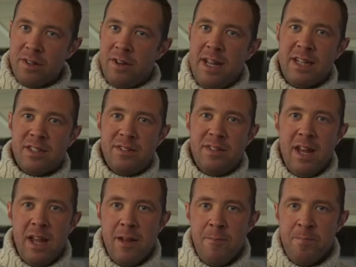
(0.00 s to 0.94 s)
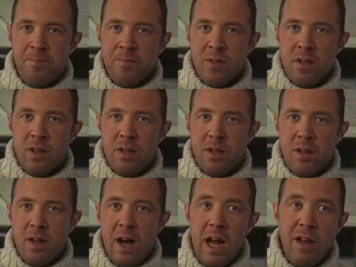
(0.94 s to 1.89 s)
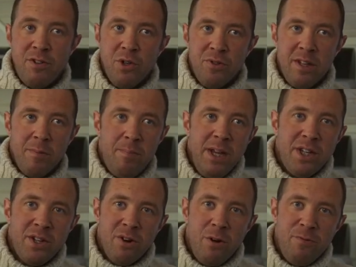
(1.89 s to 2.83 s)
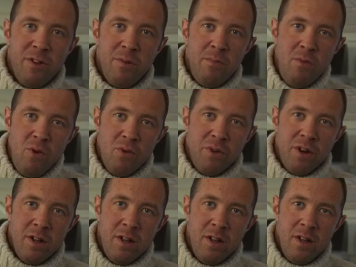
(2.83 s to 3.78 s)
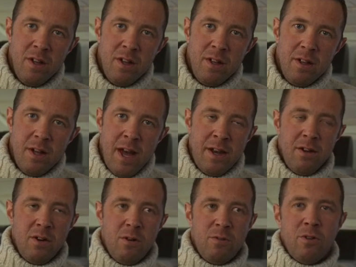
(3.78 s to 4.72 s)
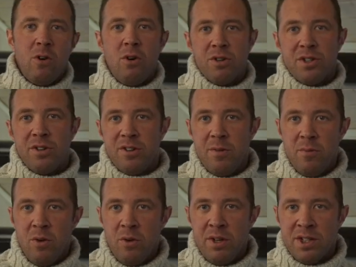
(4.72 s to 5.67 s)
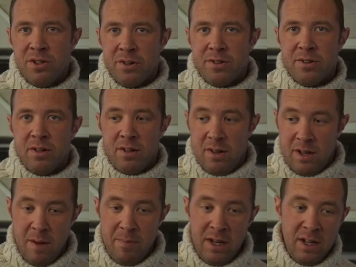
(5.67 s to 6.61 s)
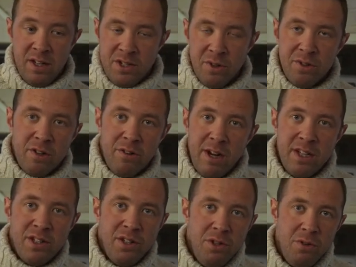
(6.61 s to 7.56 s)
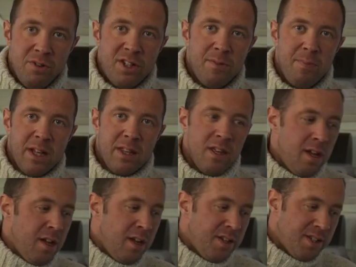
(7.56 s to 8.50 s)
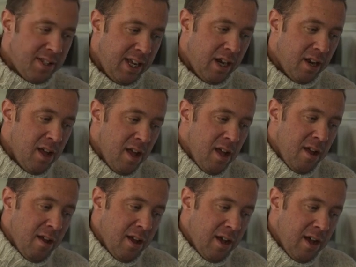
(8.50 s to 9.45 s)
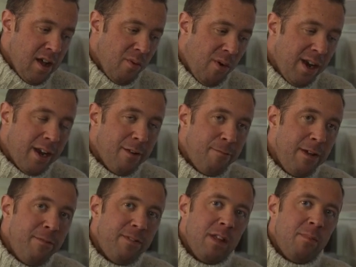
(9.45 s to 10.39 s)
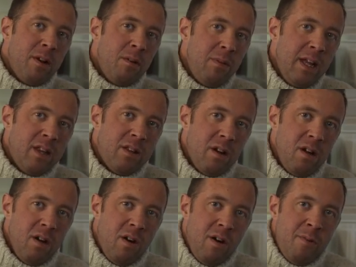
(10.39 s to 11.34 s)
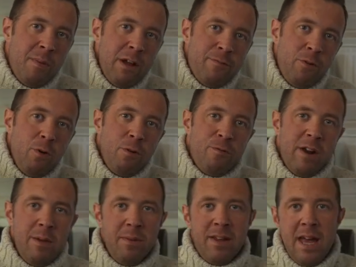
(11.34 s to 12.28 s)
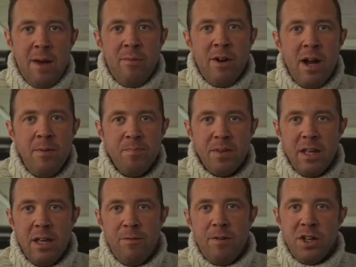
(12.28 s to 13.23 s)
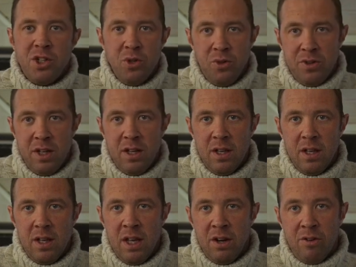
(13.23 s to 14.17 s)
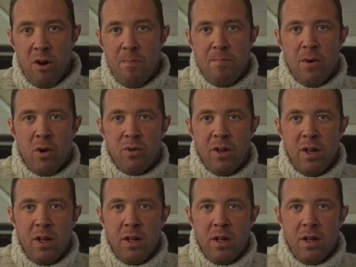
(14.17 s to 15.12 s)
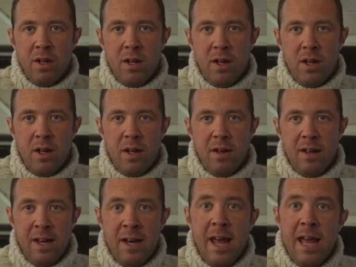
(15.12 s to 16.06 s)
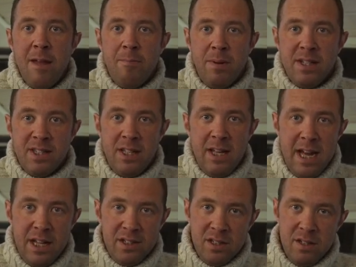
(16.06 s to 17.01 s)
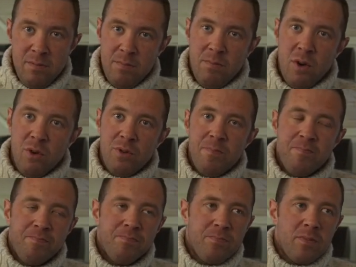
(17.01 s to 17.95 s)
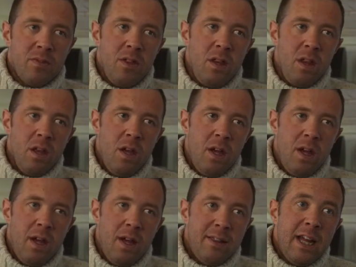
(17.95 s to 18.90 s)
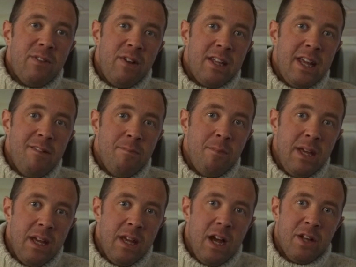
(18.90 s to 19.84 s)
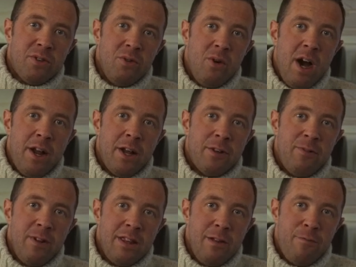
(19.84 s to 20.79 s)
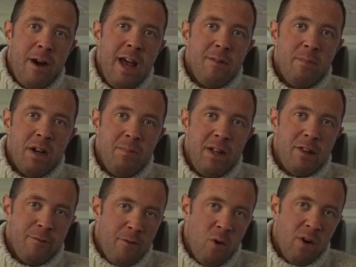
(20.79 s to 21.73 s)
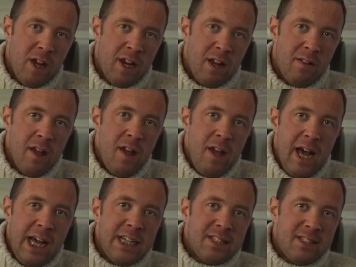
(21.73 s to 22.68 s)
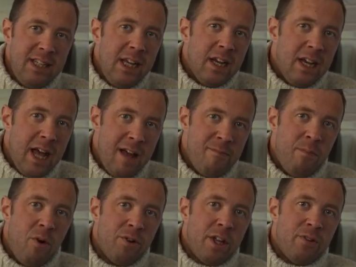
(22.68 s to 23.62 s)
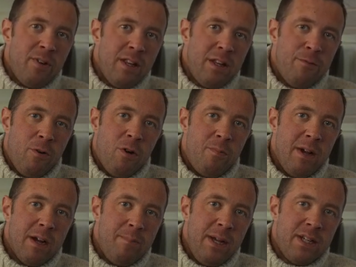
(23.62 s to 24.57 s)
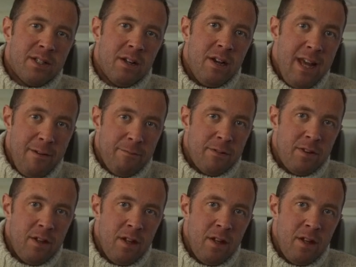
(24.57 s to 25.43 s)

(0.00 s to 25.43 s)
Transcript: the next day, I have shooting picture of the moon. And of course, the moon is not, I mean, it's not crazy huge, but still, 150 millimeter on my full frame camera, if I shooting in crop mode, in APS-C mode, that will give me a 225 millimeter focal length, and I still have more than 24 megapixel left.